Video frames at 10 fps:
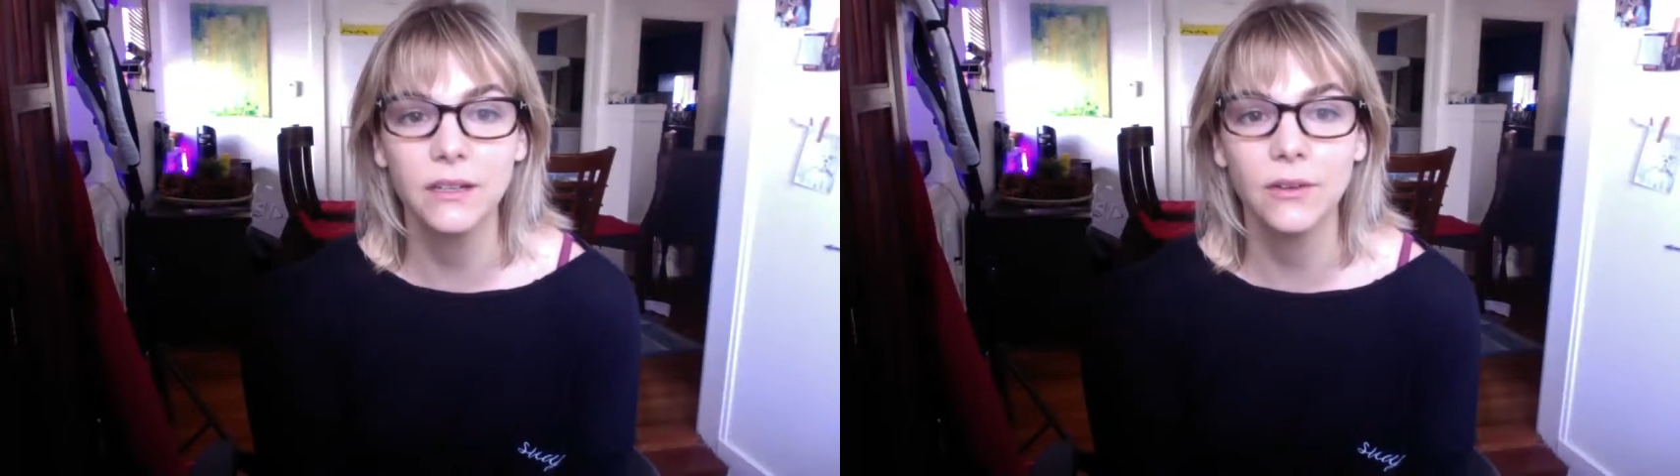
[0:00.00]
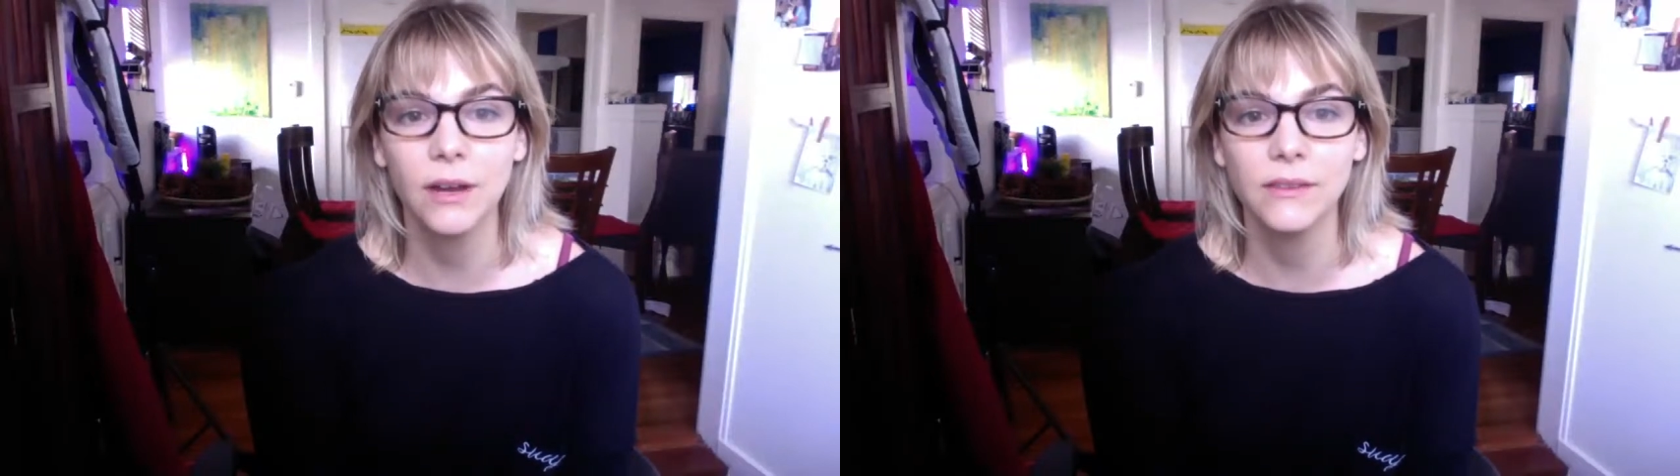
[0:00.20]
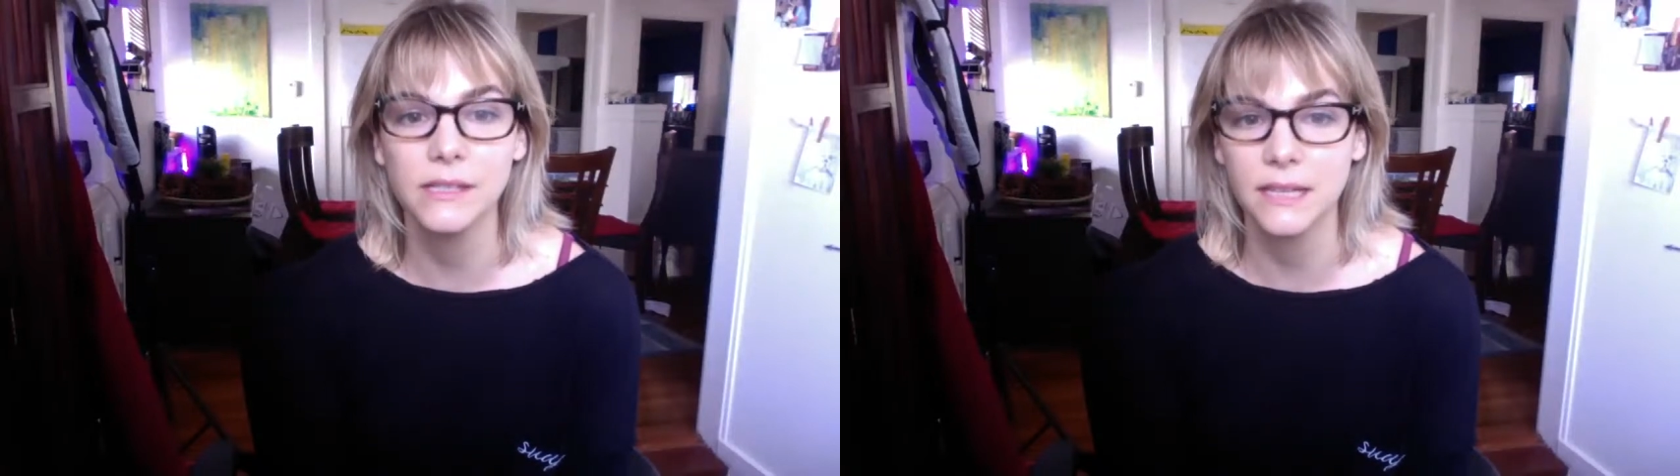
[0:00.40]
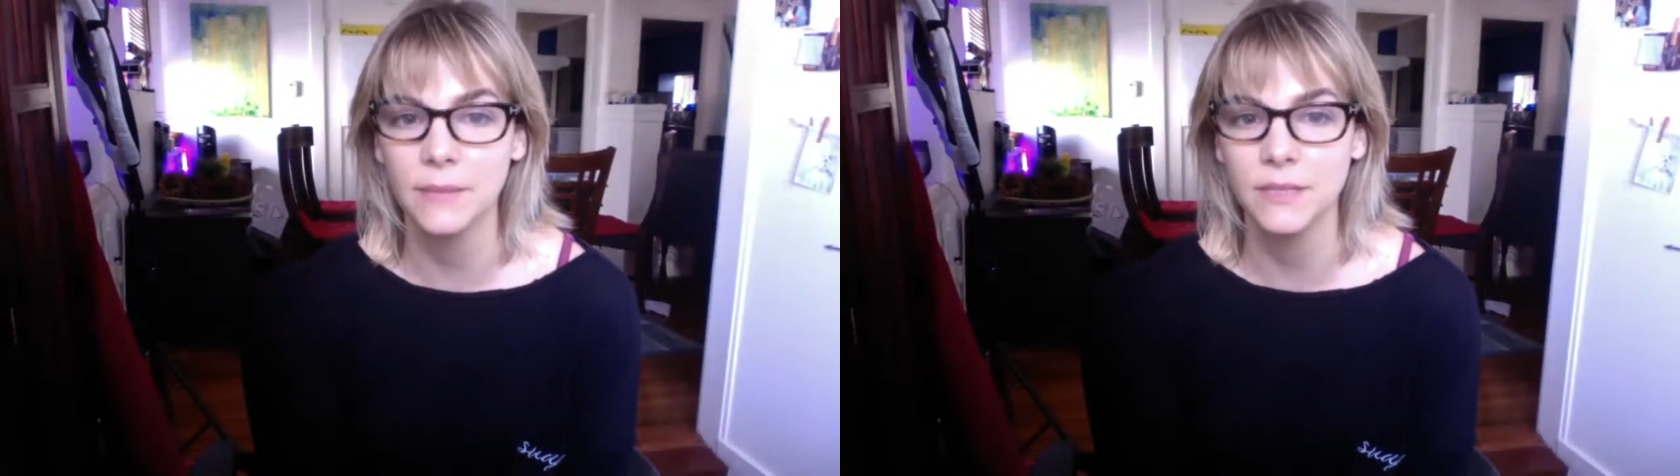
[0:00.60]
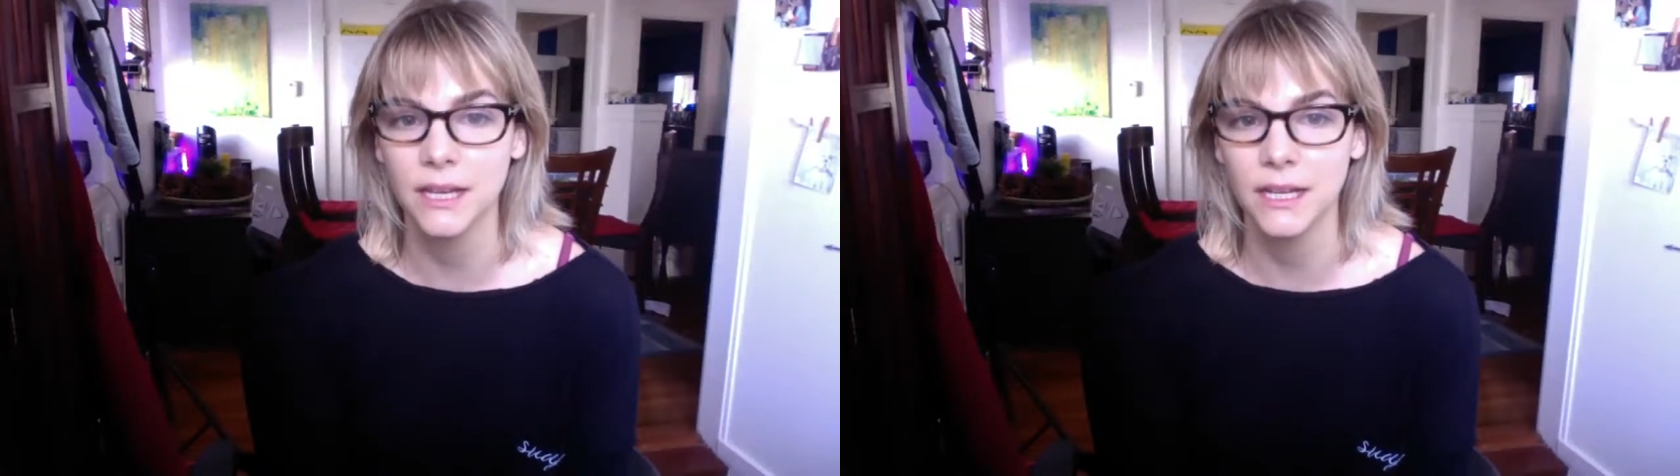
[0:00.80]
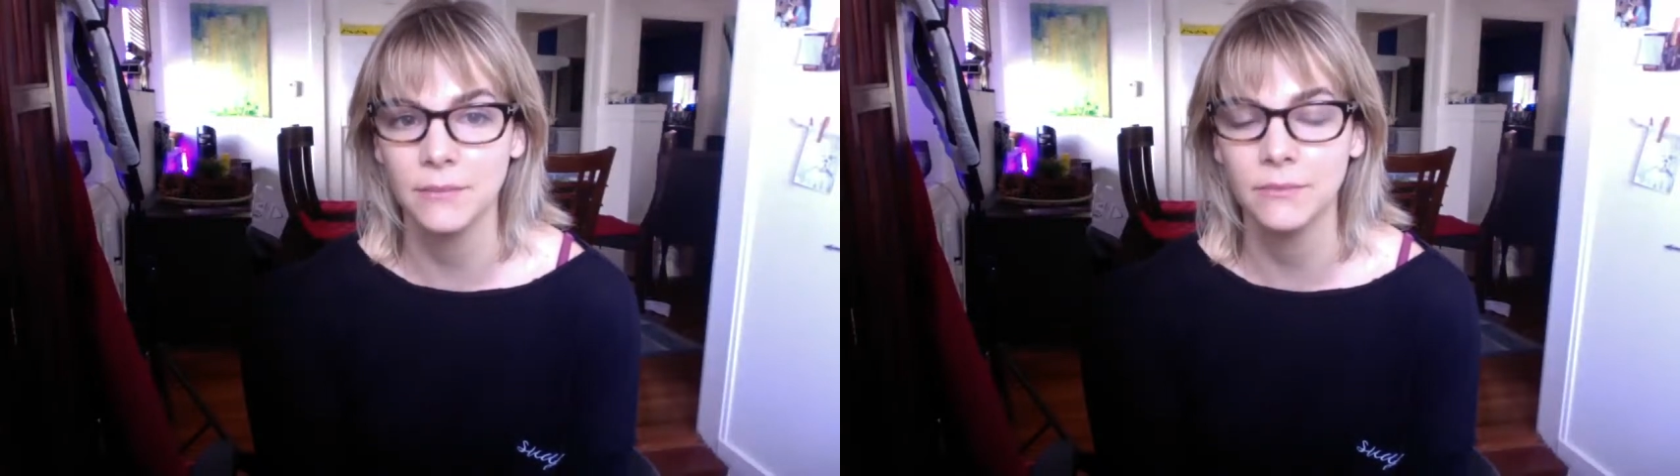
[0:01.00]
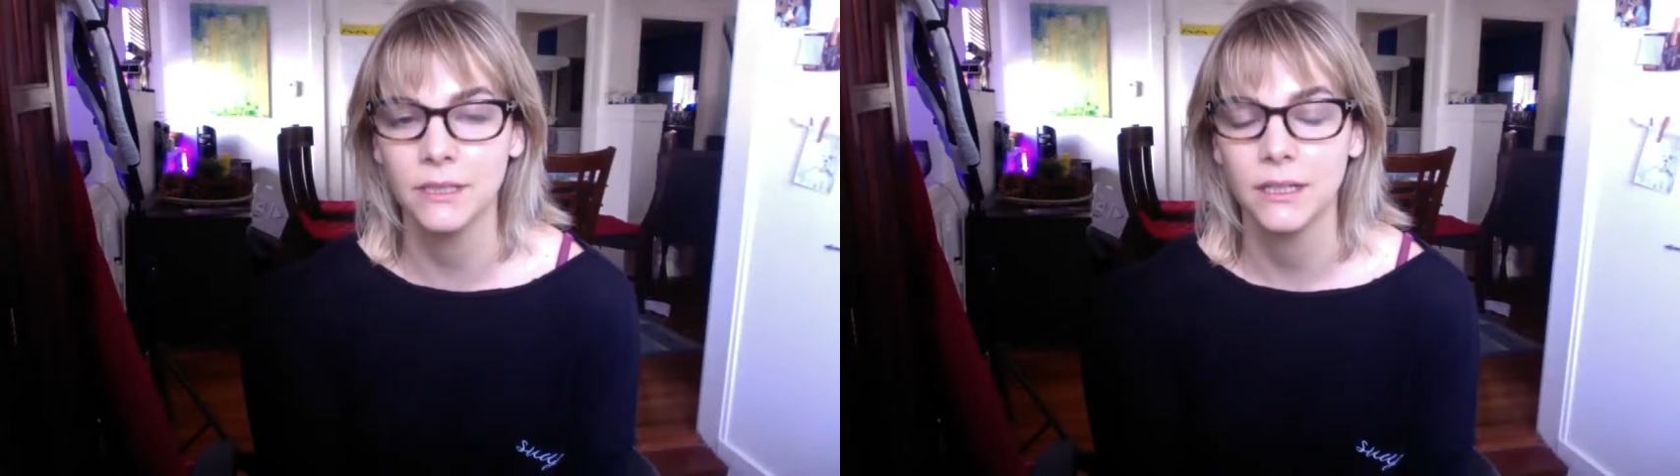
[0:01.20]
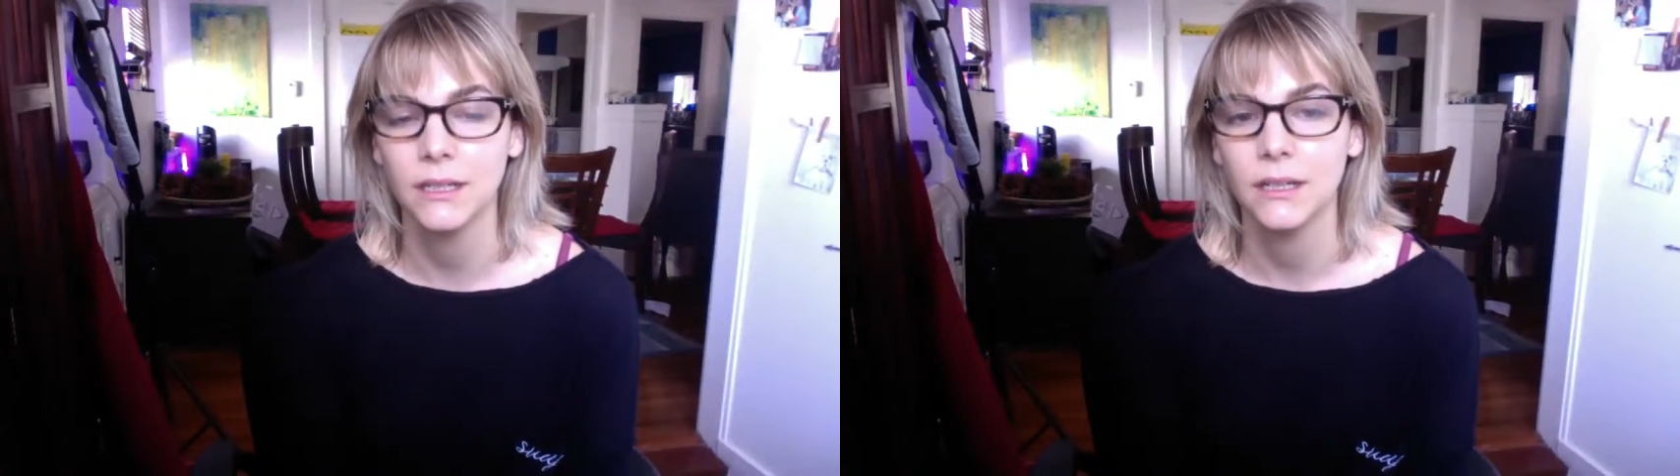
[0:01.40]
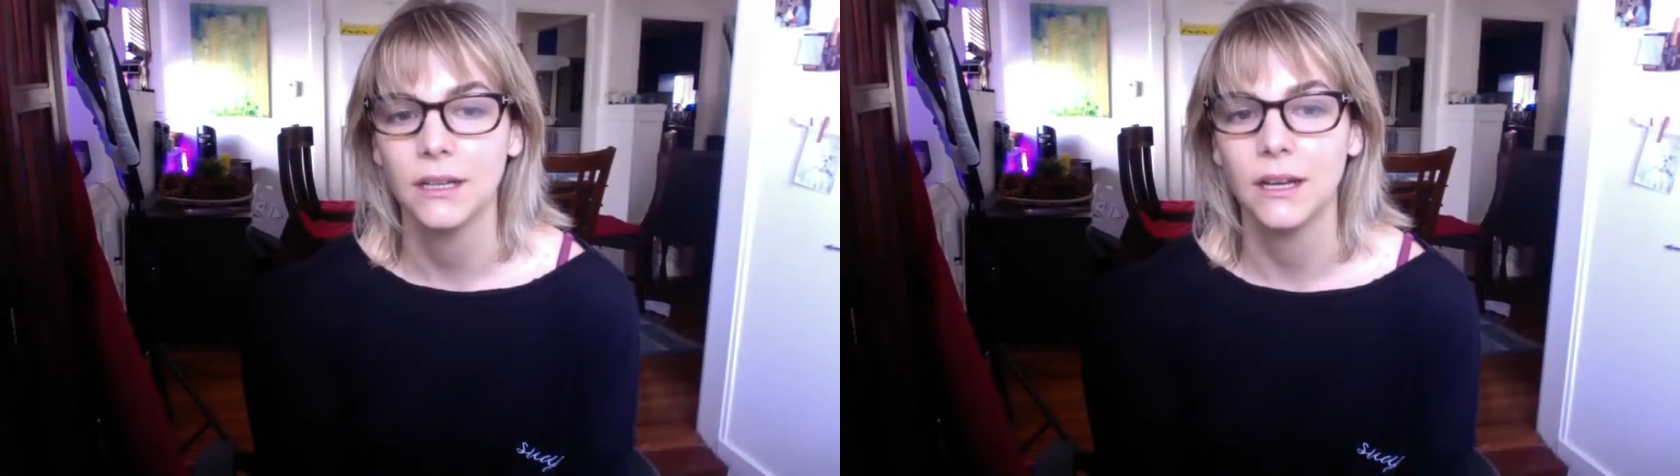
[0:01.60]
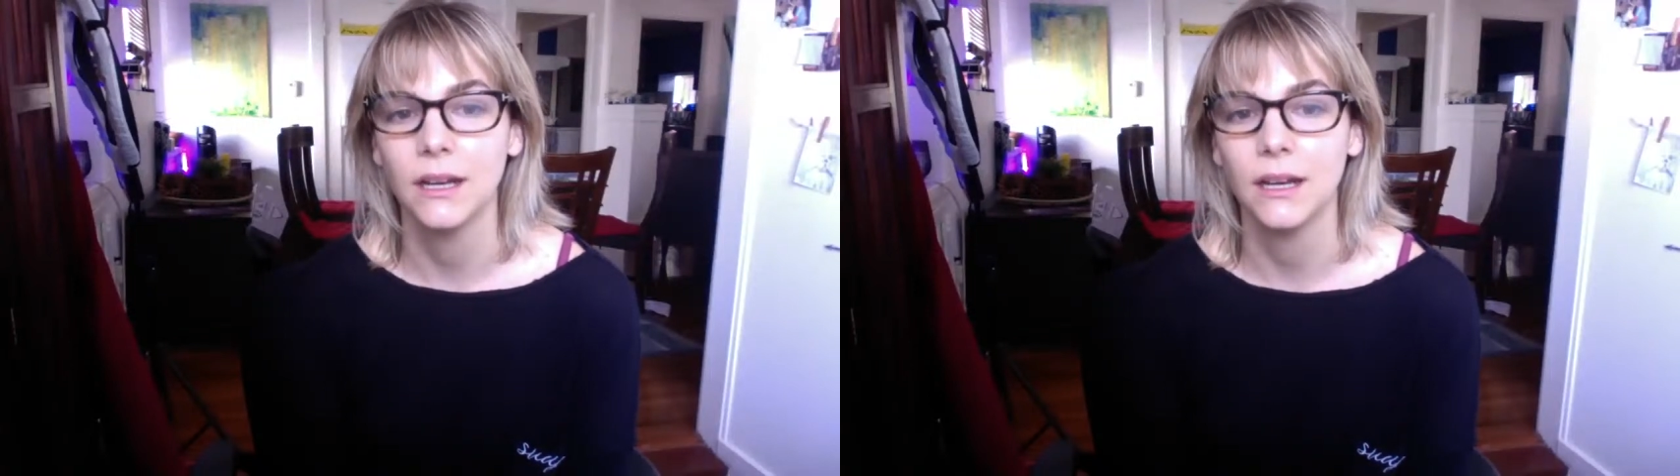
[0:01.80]
around the same time,
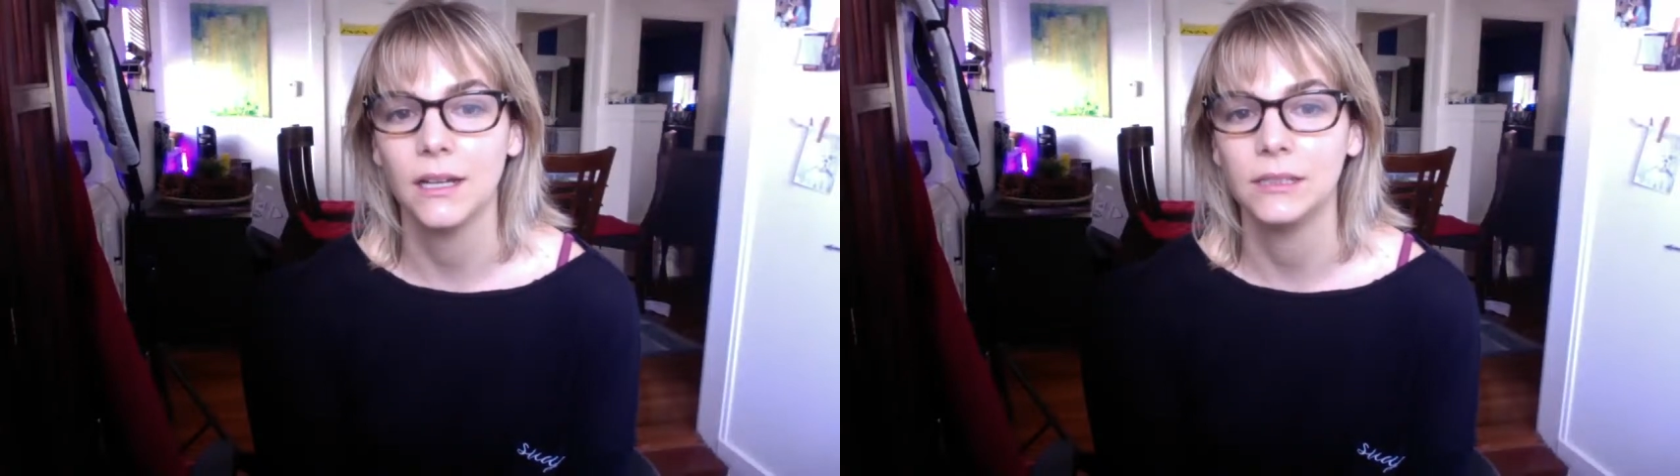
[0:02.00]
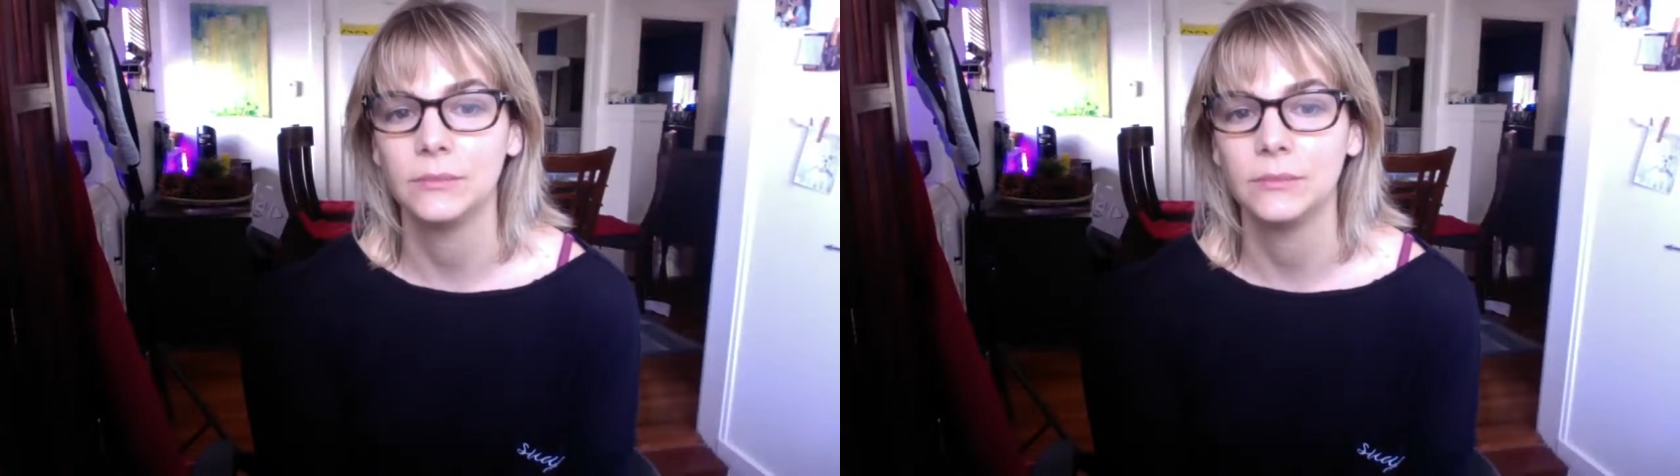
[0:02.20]
I